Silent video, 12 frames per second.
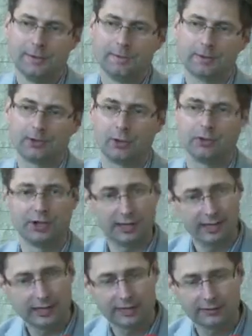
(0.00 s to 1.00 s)
But on the
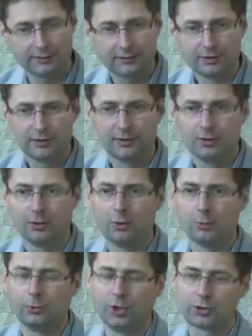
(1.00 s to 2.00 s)
other hand,
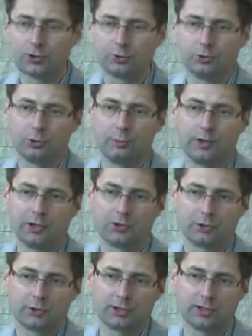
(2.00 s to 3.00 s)
we also need to make
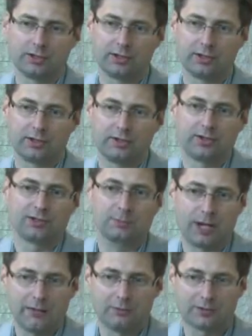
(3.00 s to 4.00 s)
sure that this
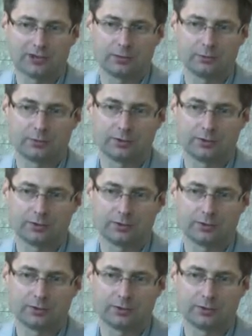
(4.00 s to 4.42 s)
privacy,